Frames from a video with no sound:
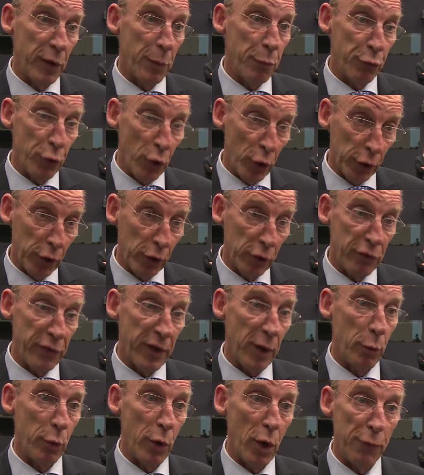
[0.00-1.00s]
the products
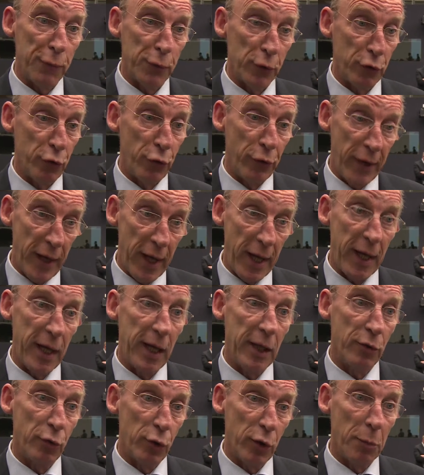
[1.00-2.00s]
that we offer
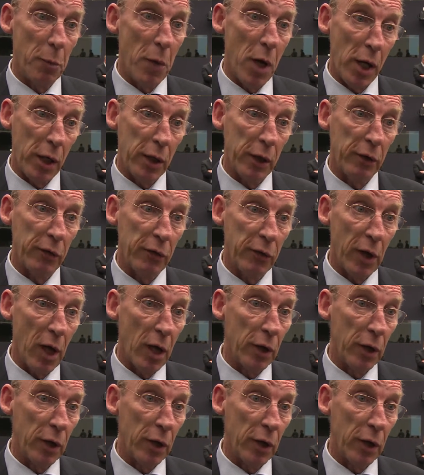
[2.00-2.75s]
today to the market